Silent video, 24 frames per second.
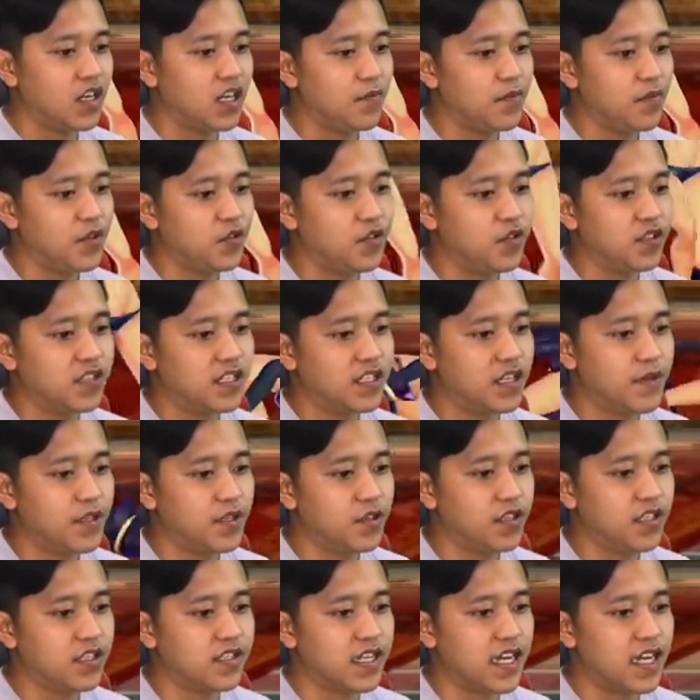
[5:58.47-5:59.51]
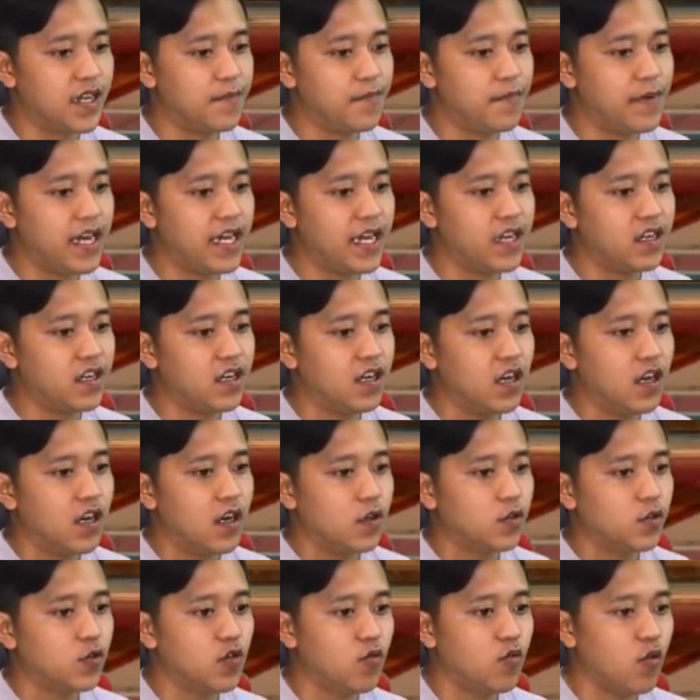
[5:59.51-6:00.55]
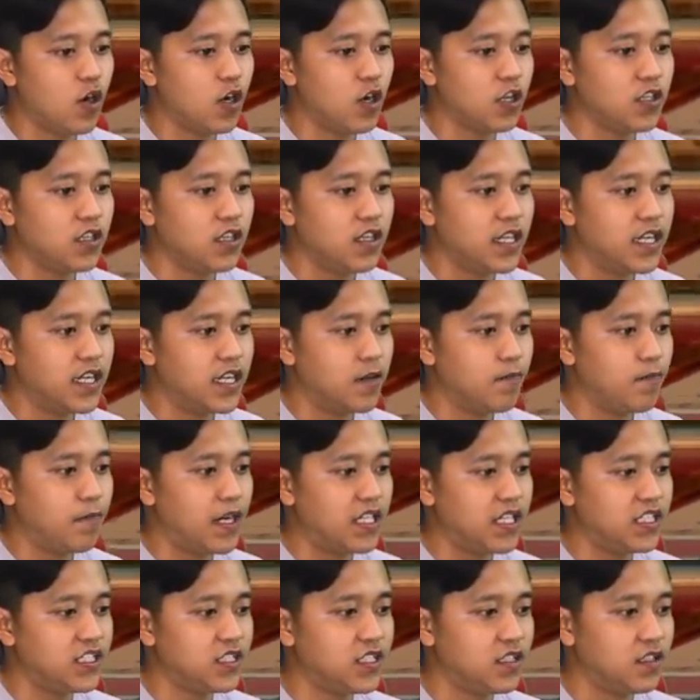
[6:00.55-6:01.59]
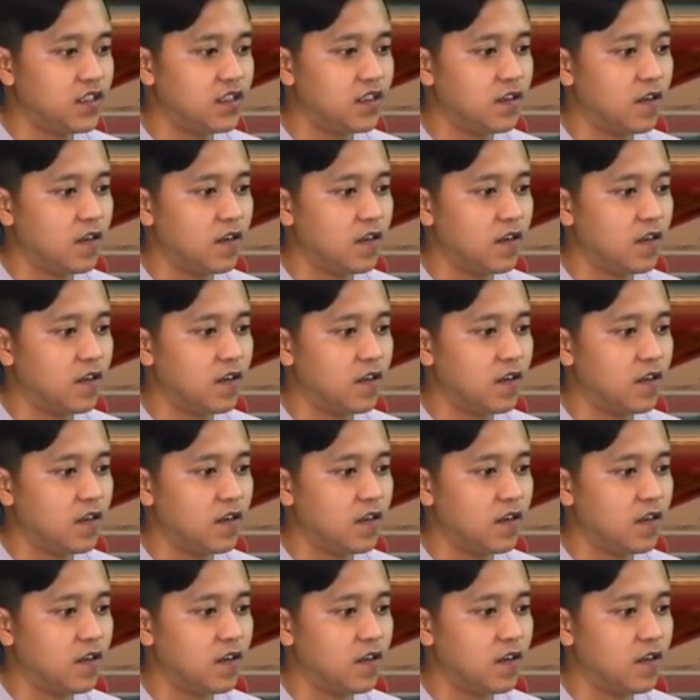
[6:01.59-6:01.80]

Let me do this, and bang! To the wall, punch.